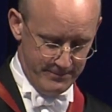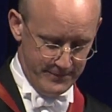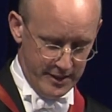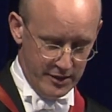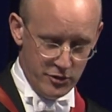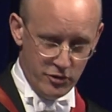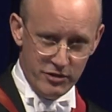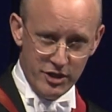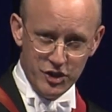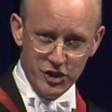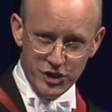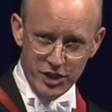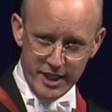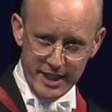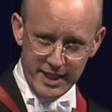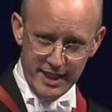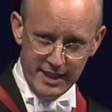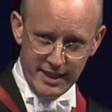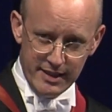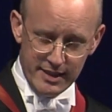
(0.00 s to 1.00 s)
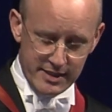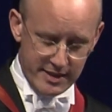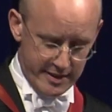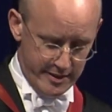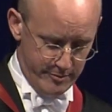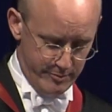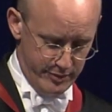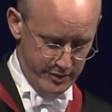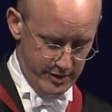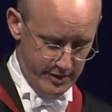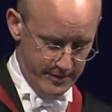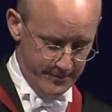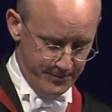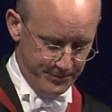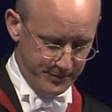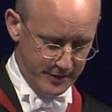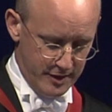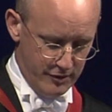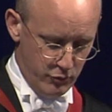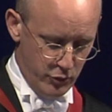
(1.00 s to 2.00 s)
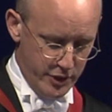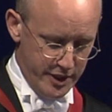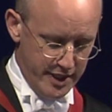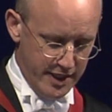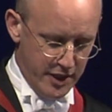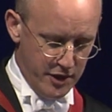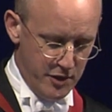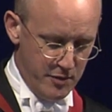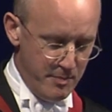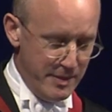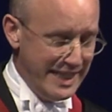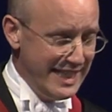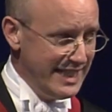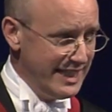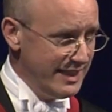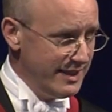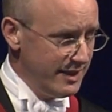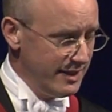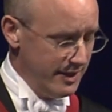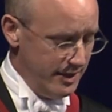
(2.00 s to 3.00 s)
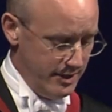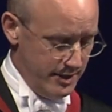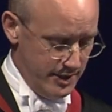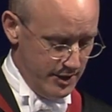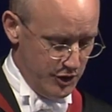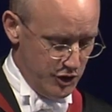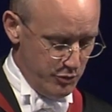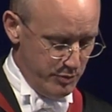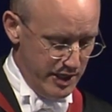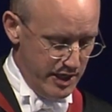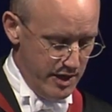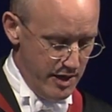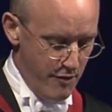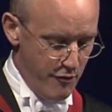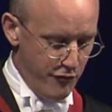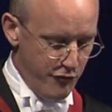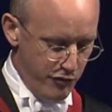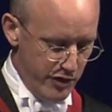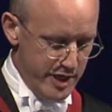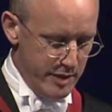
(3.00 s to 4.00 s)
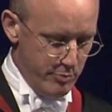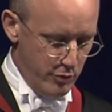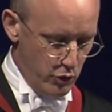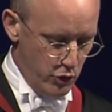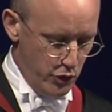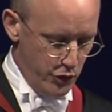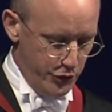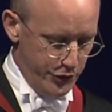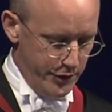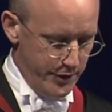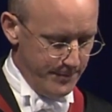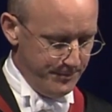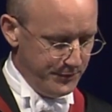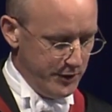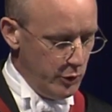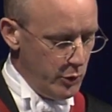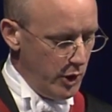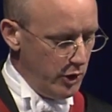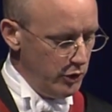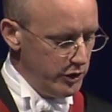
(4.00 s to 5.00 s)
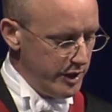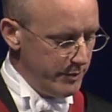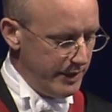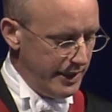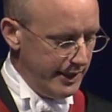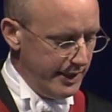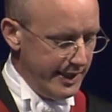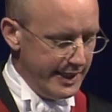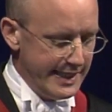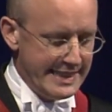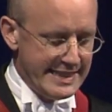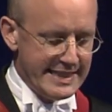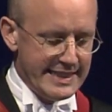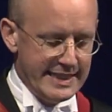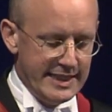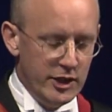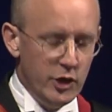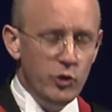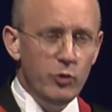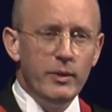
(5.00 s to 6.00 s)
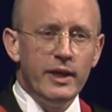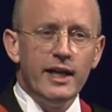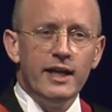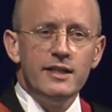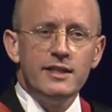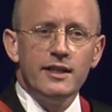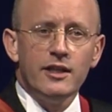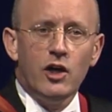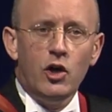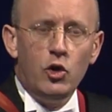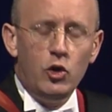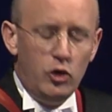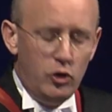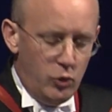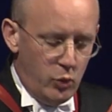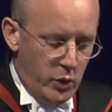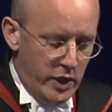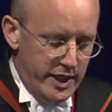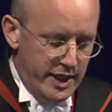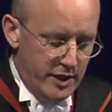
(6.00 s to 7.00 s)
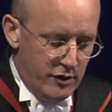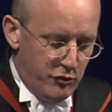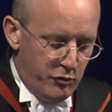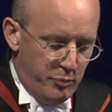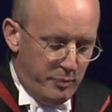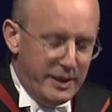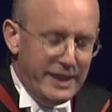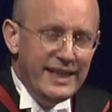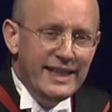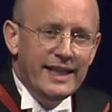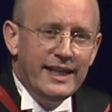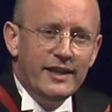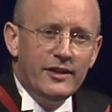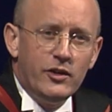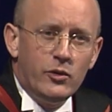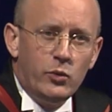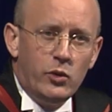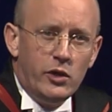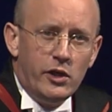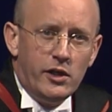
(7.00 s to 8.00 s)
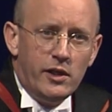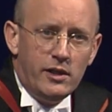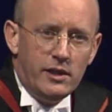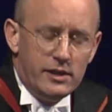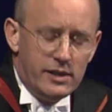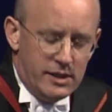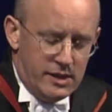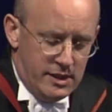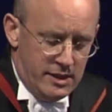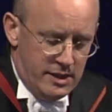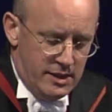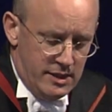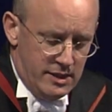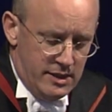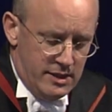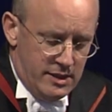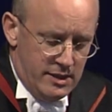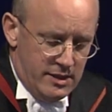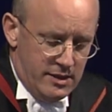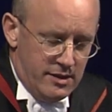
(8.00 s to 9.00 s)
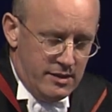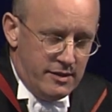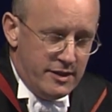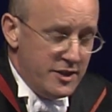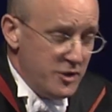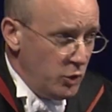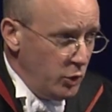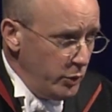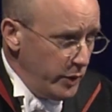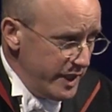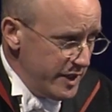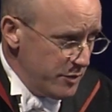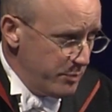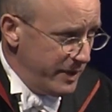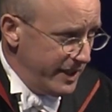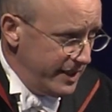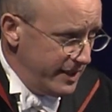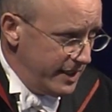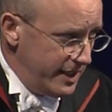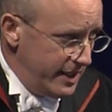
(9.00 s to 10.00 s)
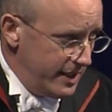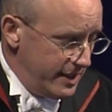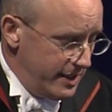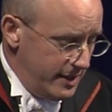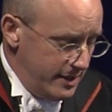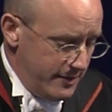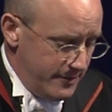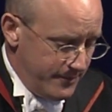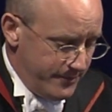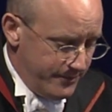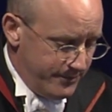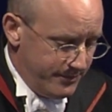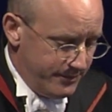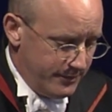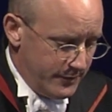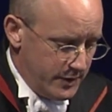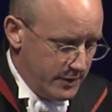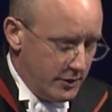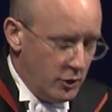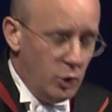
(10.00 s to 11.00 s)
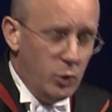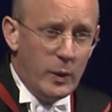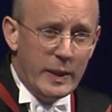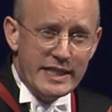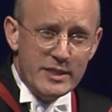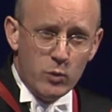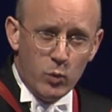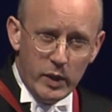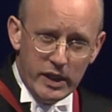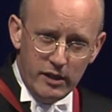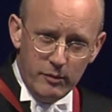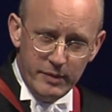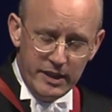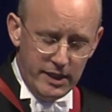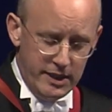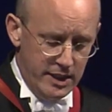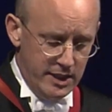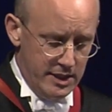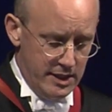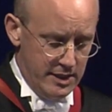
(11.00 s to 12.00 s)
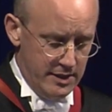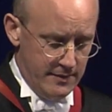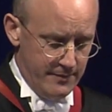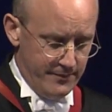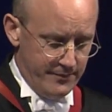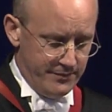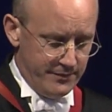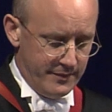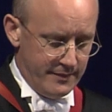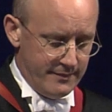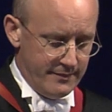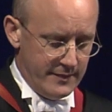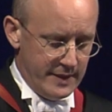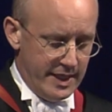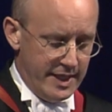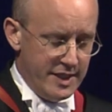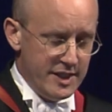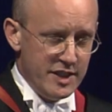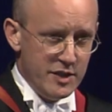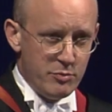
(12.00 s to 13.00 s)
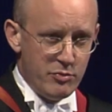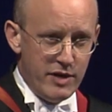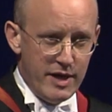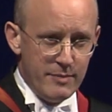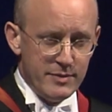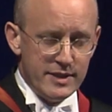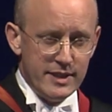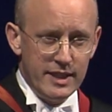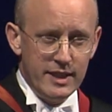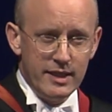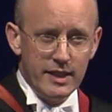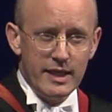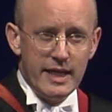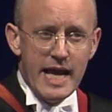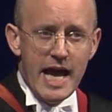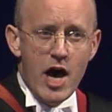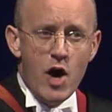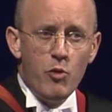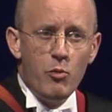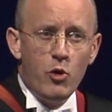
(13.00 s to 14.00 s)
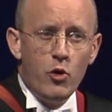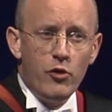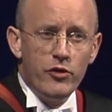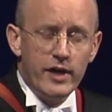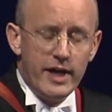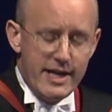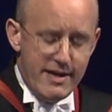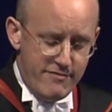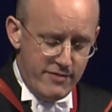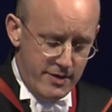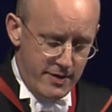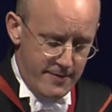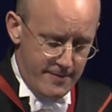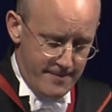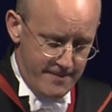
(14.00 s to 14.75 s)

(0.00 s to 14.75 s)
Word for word: You're a shining example of what it can mean to be freeborn. You hold up a light illuminating a whole way of being in the world that's always been needed always will be needed and is perhaps needed now more than ever.